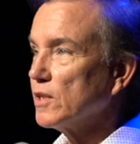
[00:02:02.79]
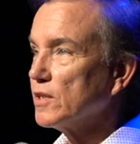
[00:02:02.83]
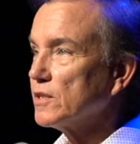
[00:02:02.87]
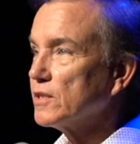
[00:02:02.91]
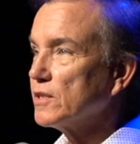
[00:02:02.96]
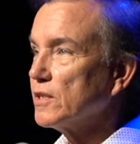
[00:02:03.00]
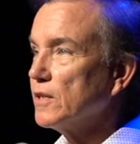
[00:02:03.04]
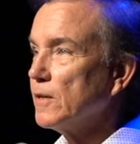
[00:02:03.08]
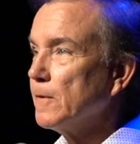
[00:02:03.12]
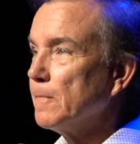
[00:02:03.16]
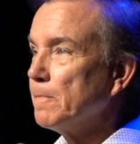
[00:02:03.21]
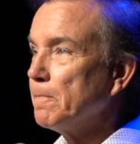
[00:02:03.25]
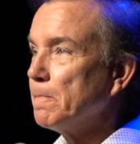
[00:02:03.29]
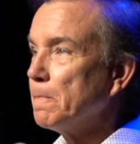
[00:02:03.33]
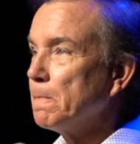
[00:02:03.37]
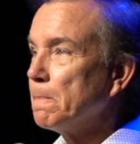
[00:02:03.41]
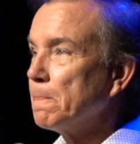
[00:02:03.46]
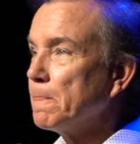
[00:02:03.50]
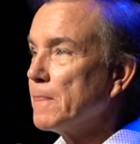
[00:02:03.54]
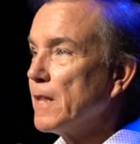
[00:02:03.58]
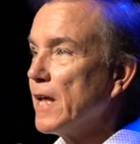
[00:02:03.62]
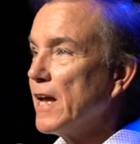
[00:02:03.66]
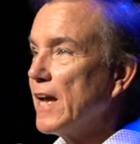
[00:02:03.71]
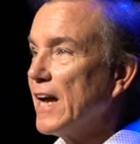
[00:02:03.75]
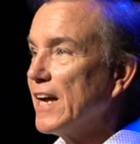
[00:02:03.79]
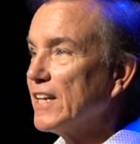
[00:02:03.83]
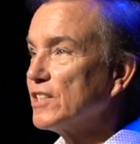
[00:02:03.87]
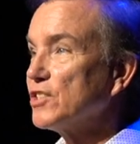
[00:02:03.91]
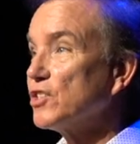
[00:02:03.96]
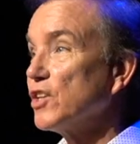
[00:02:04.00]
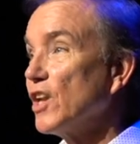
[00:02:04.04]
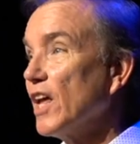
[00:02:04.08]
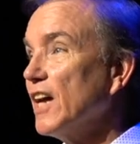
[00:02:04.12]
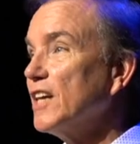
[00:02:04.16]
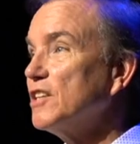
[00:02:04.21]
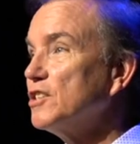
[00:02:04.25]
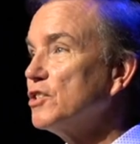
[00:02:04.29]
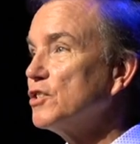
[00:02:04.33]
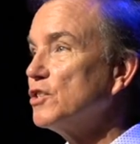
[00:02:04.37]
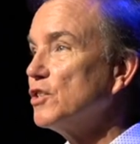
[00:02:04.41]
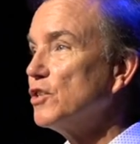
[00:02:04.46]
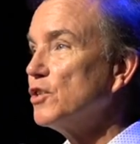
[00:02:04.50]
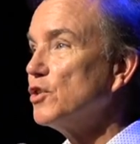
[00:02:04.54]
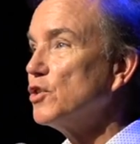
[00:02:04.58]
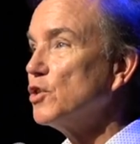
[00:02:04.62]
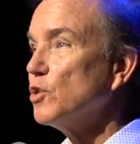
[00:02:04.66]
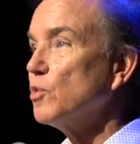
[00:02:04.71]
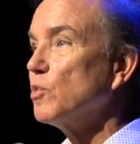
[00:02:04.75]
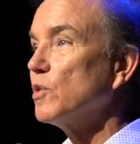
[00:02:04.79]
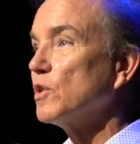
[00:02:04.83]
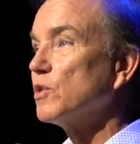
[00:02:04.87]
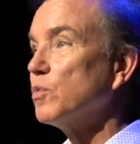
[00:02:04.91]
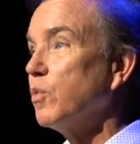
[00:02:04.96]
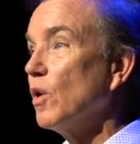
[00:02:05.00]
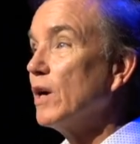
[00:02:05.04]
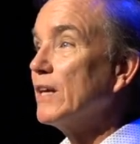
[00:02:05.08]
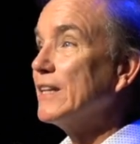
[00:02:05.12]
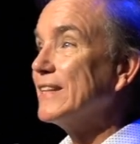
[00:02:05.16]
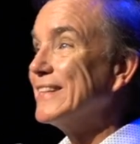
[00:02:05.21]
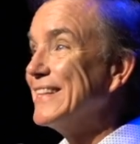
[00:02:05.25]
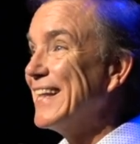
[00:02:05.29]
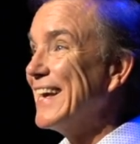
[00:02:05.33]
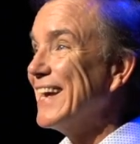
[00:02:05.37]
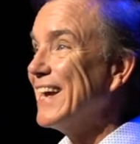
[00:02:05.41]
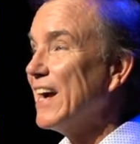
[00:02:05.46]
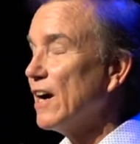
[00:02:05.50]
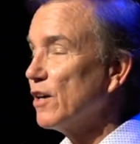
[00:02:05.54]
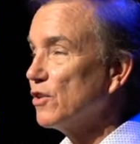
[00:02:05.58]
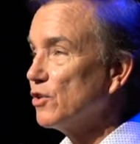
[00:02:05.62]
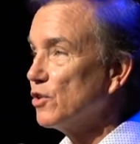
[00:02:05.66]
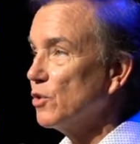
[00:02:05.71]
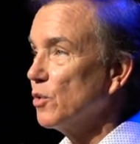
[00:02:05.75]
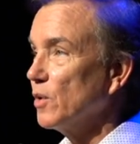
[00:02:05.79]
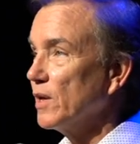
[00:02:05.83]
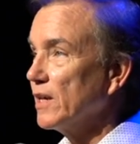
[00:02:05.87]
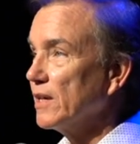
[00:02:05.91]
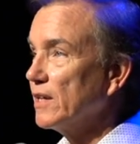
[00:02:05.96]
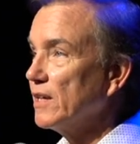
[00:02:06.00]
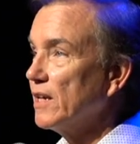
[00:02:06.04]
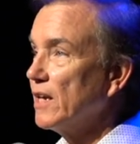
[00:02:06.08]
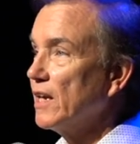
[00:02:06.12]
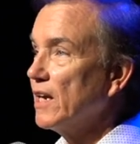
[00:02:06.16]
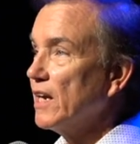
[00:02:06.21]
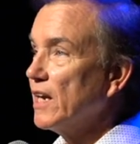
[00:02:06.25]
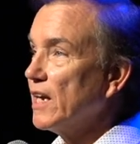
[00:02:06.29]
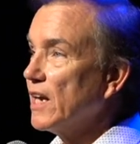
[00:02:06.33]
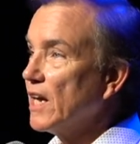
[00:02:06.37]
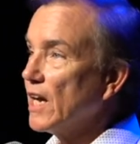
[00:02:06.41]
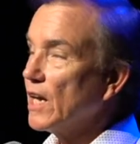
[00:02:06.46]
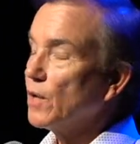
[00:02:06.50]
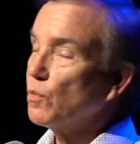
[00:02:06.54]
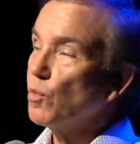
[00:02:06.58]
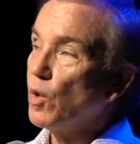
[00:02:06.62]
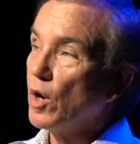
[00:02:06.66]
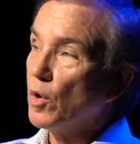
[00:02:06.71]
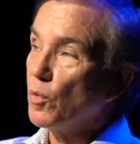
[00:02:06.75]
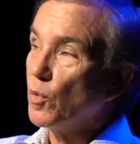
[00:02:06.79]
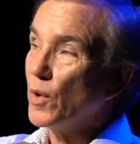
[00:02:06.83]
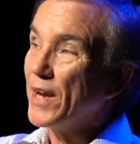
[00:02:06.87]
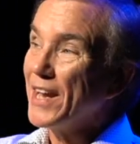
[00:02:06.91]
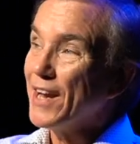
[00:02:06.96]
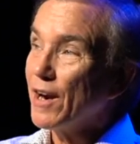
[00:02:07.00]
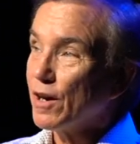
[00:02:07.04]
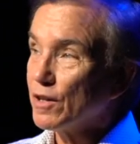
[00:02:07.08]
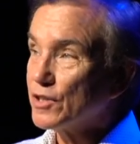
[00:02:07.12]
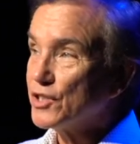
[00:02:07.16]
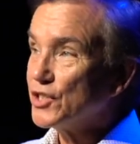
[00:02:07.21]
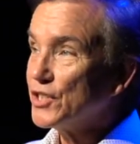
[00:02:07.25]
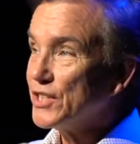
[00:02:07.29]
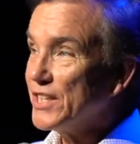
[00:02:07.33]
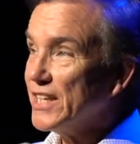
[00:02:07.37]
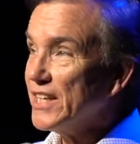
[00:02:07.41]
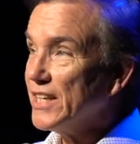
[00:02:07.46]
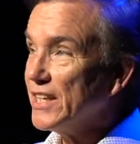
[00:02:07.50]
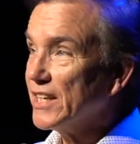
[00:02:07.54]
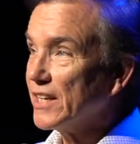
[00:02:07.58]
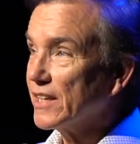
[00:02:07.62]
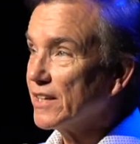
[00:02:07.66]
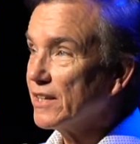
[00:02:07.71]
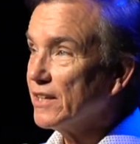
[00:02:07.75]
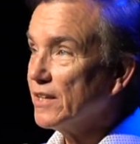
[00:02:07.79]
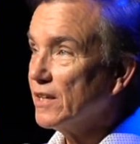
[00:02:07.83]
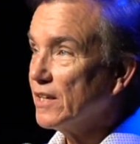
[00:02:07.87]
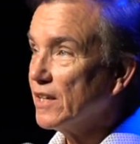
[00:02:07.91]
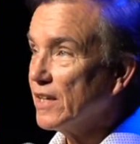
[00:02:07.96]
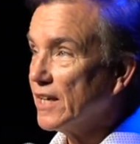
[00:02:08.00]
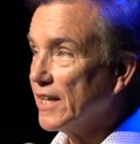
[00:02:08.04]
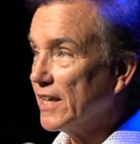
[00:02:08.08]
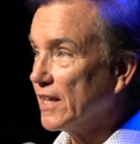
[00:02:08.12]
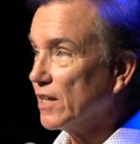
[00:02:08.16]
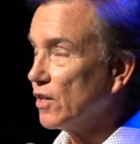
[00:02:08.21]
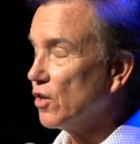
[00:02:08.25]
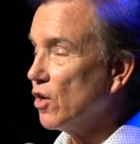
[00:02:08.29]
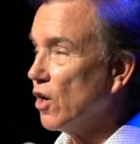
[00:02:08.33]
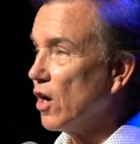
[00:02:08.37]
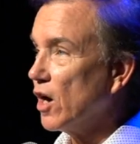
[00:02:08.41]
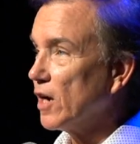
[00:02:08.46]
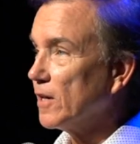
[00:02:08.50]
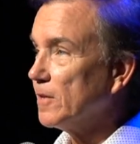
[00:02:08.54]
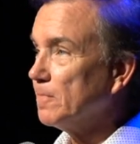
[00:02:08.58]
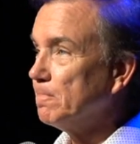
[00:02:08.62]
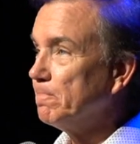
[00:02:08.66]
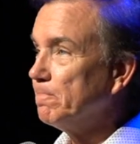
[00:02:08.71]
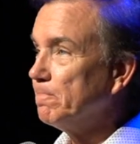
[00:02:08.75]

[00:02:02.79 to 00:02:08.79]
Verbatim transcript: us has less to do with what they are doing and what we are seeing in God.